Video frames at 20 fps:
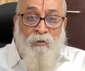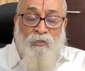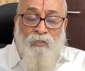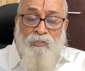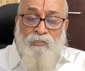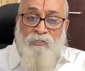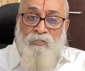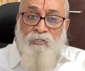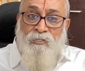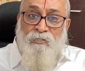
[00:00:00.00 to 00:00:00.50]

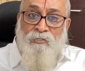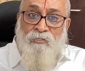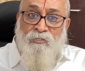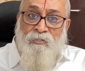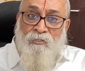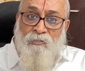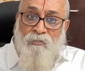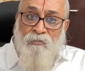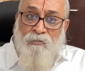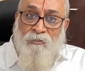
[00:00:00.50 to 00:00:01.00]
What is
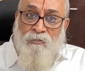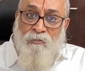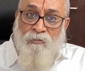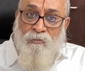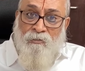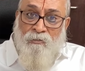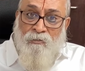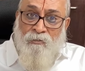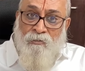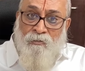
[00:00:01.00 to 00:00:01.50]
this?
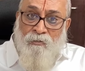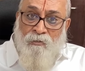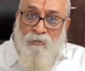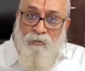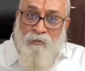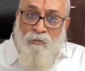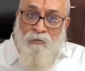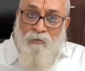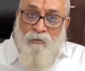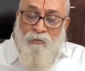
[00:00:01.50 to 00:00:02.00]

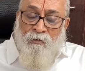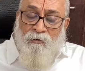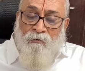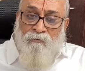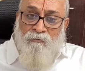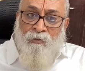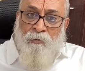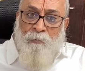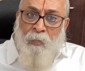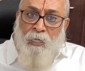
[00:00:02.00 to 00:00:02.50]

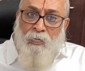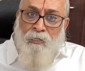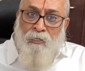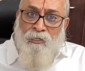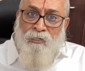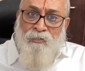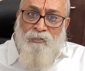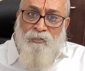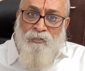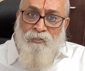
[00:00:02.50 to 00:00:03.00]

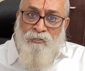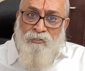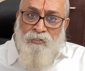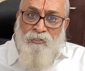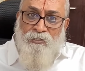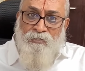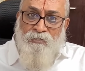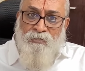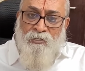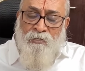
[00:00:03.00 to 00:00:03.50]
Vimal
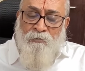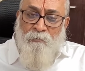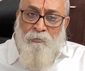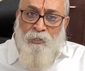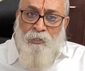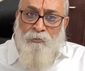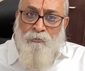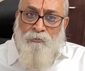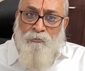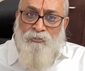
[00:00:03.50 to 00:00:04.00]
she is
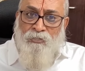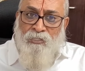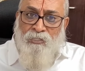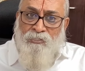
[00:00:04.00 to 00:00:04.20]
angry to